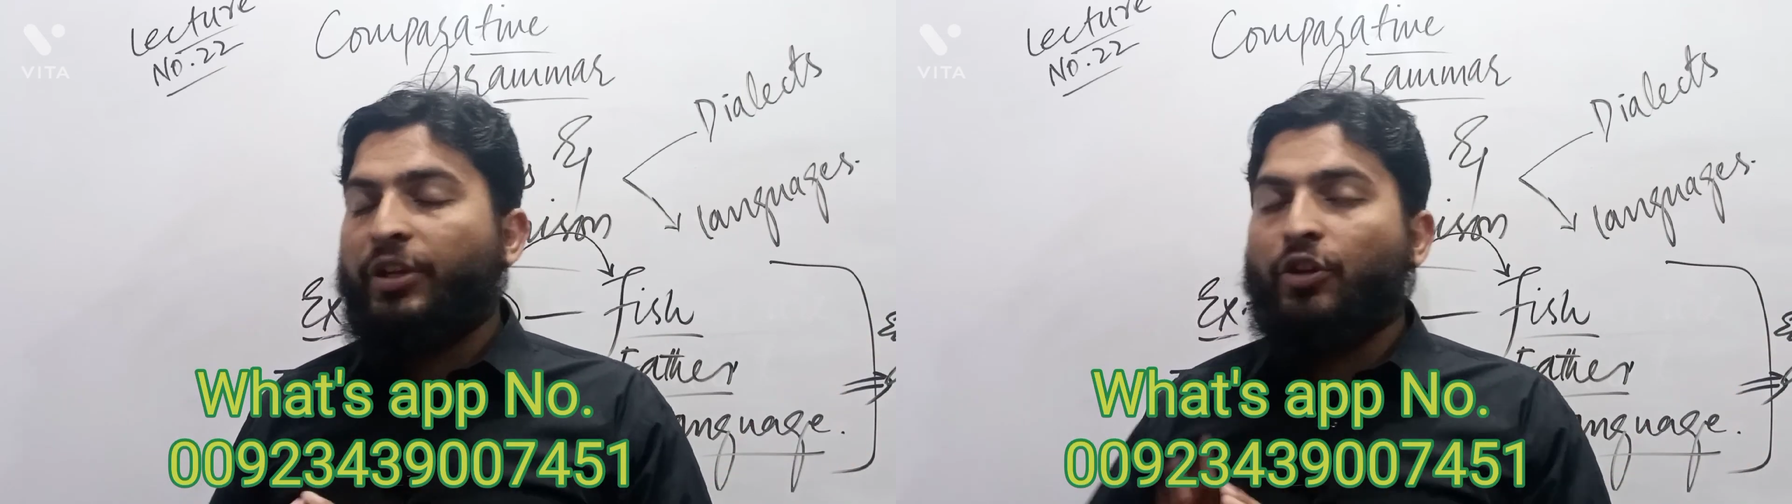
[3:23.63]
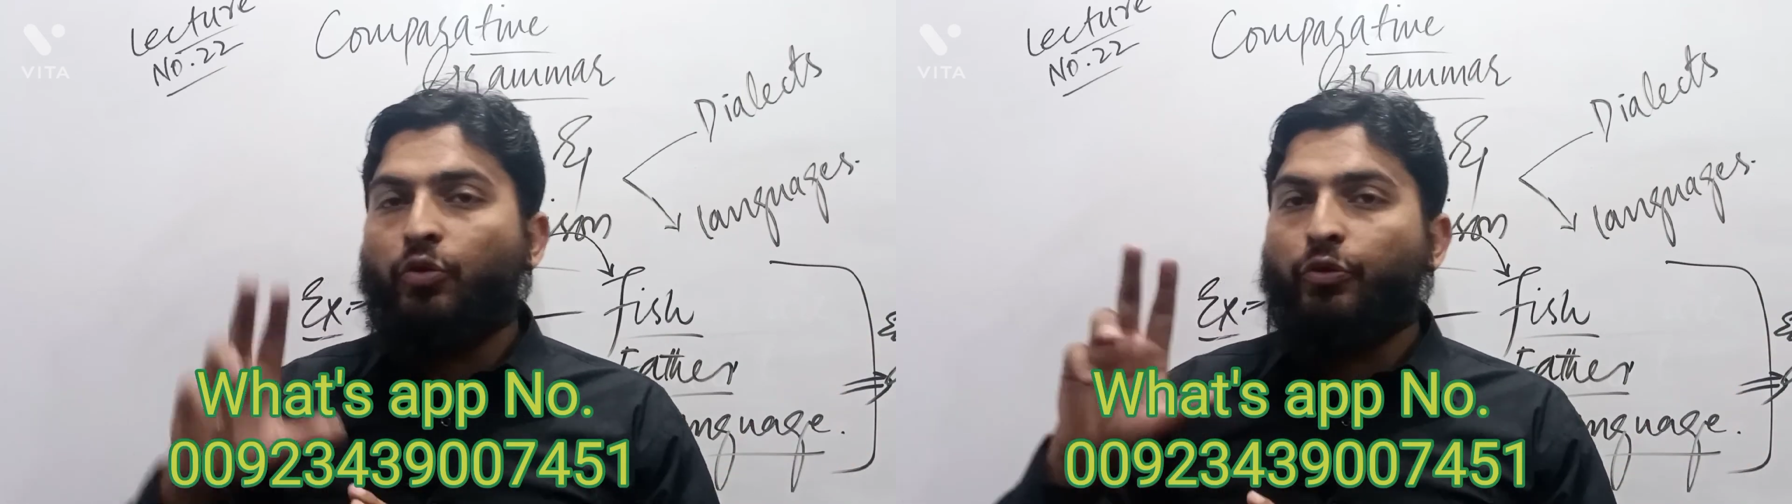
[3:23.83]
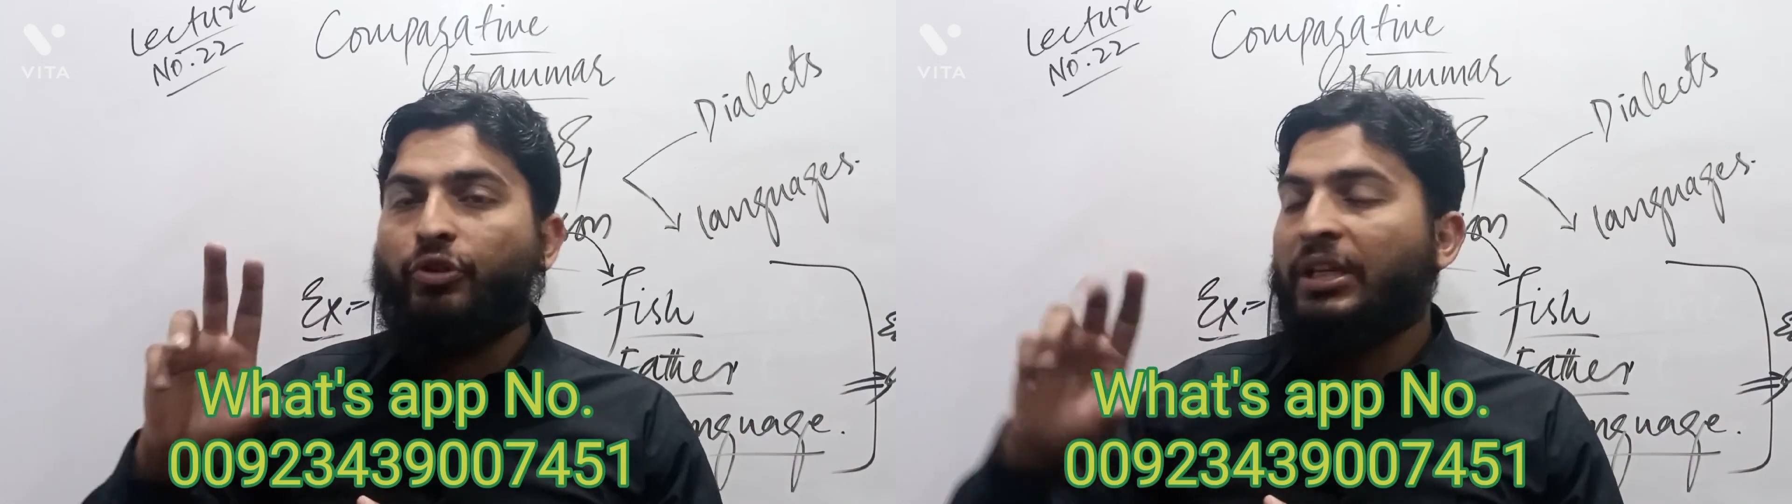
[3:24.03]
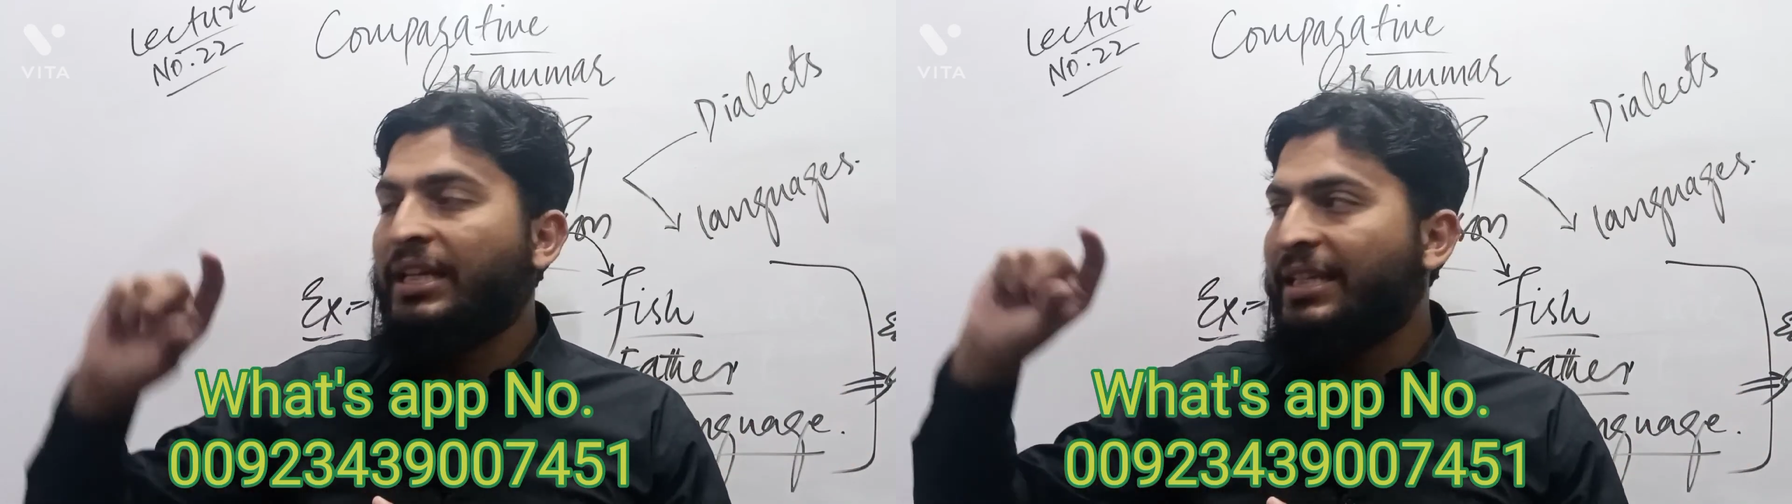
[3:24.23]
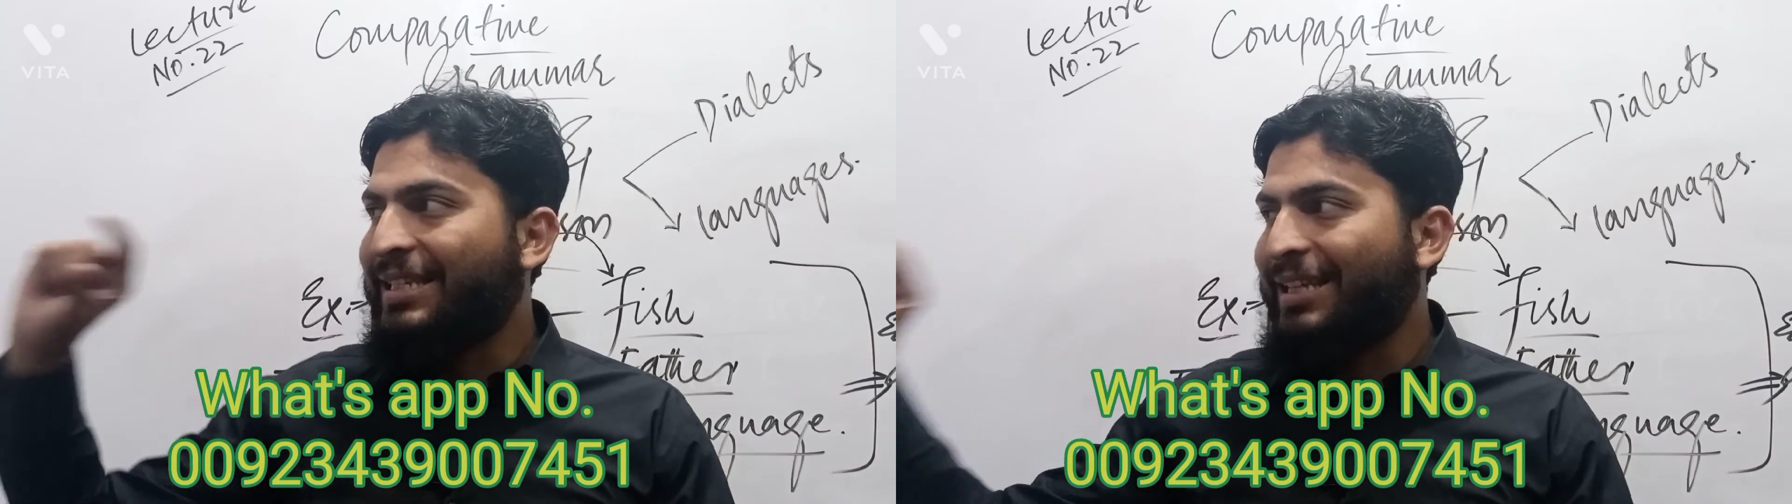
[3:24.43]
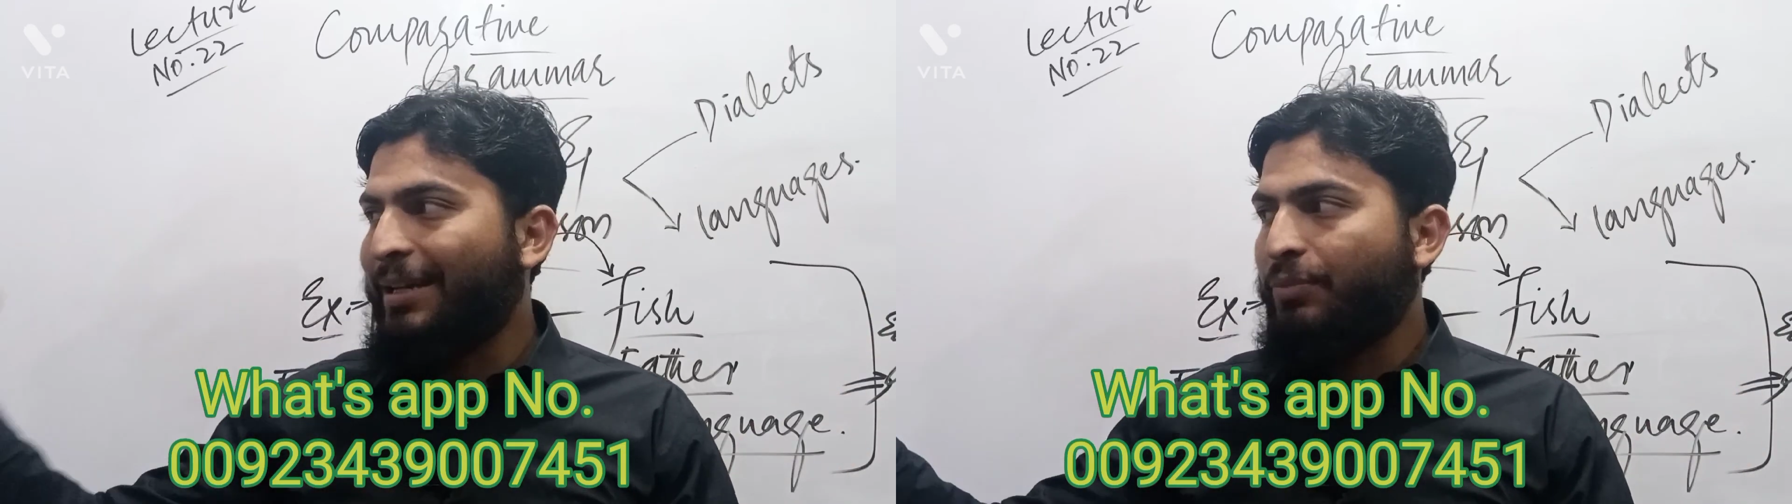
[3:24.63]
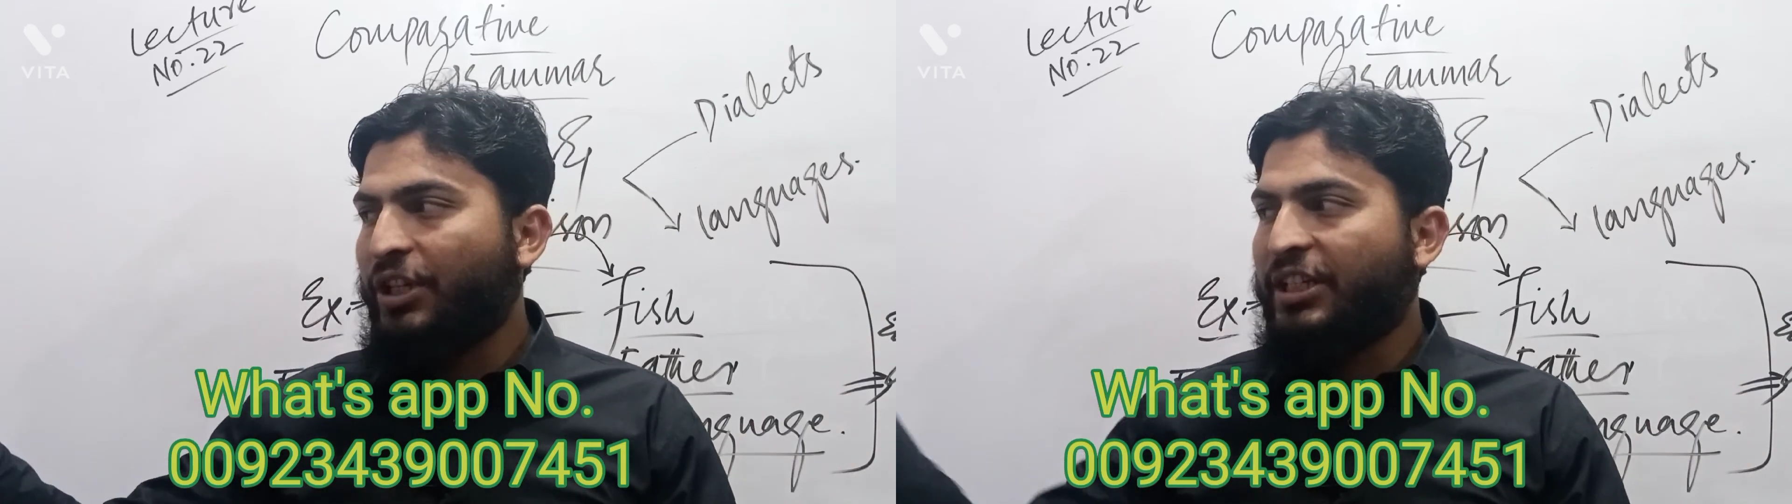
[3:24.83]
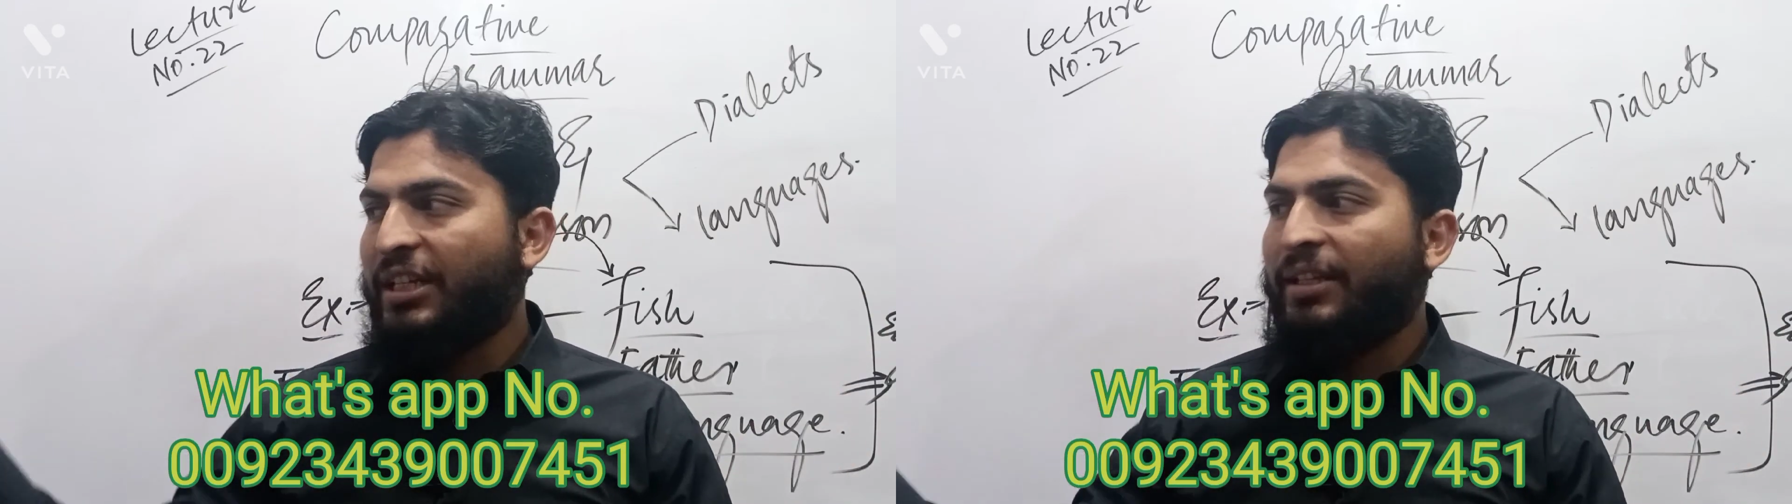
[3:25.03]
use
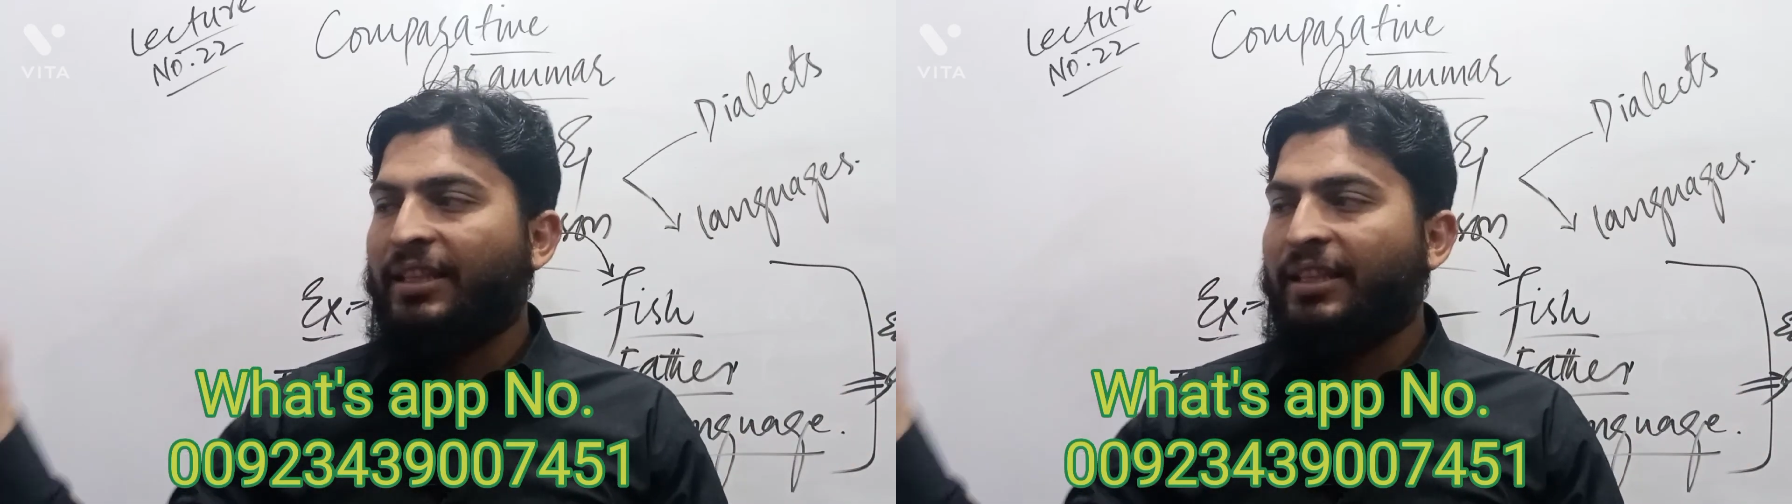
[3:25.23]
subject,